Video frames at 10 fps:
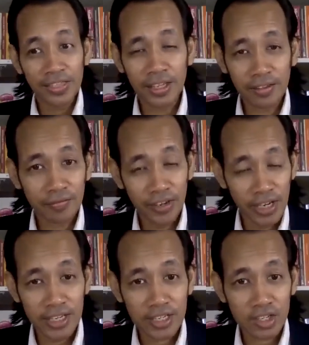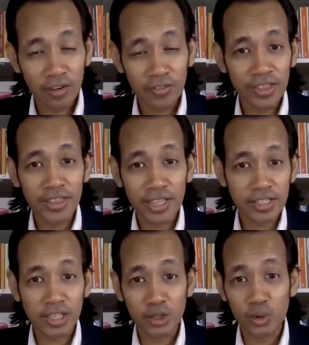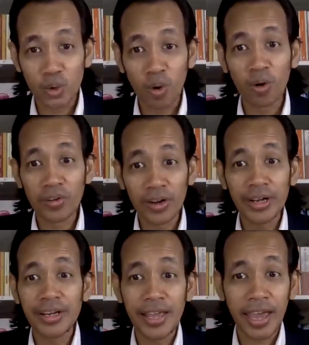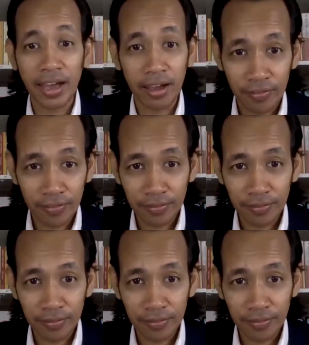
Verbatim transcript: think first of the things that you already have